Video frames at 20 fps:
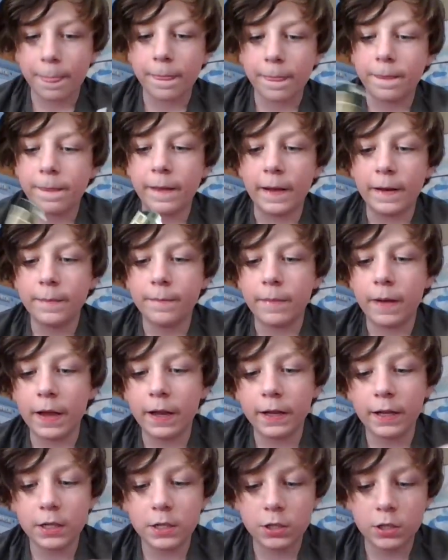Then
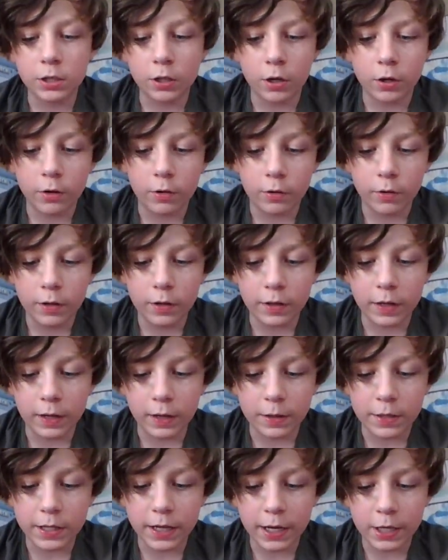make it so, then
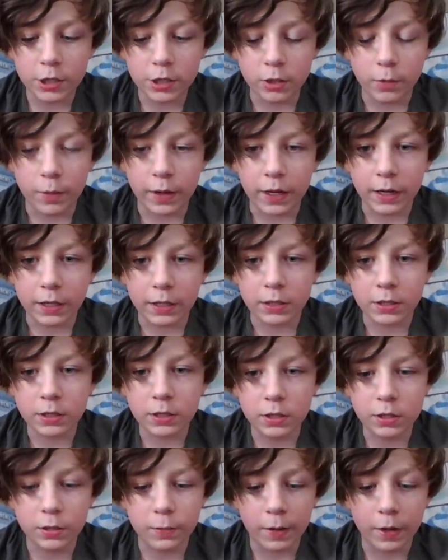attach the
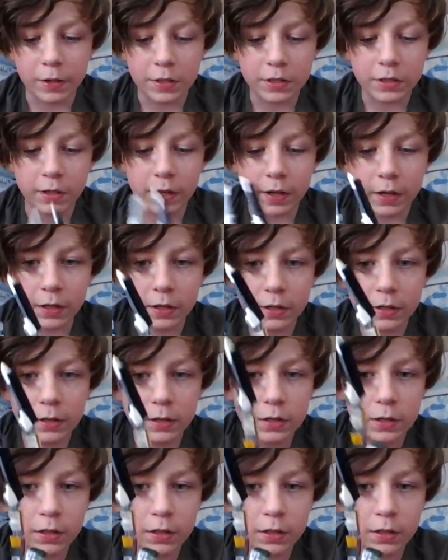wings to where it's like